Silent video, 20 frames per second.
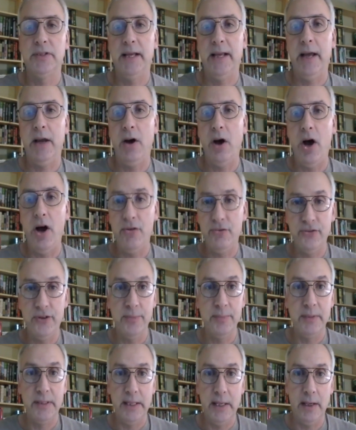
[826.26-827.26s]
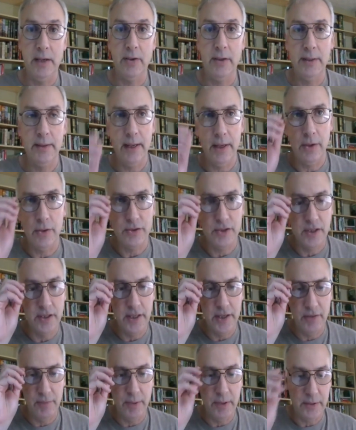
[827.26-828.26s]
3 books I got all from Karen at
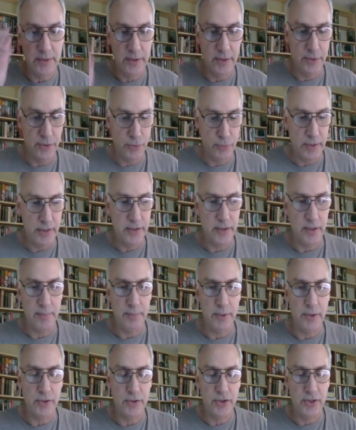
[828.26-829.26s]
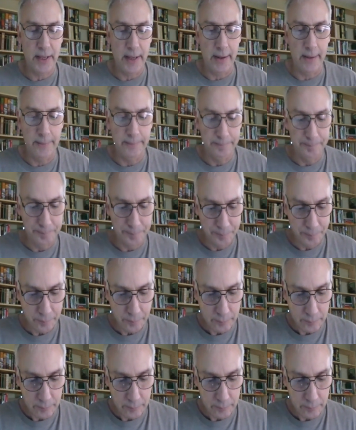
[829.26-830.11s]
OCD Books in her recent book sale.